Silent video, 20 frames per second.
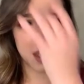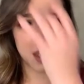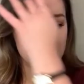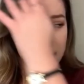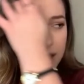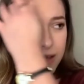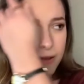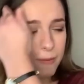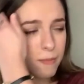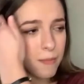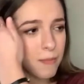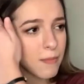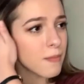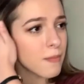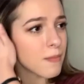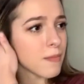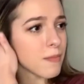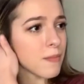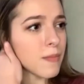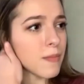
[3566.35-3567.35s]
Um,
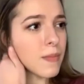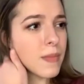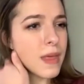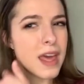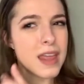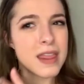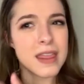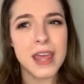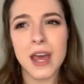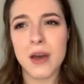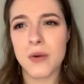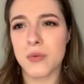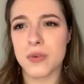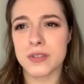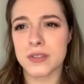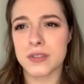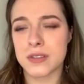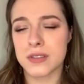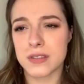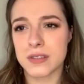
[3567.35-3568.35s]
and that
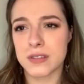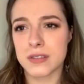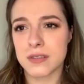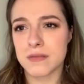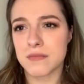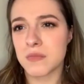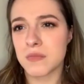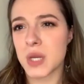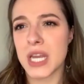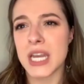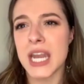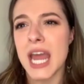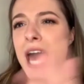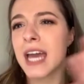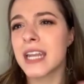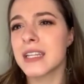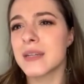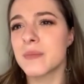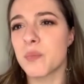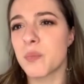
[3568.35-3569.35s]
was an
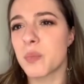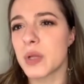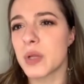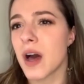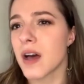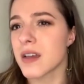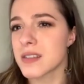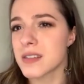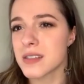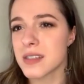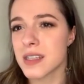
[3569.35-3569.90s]
added plus.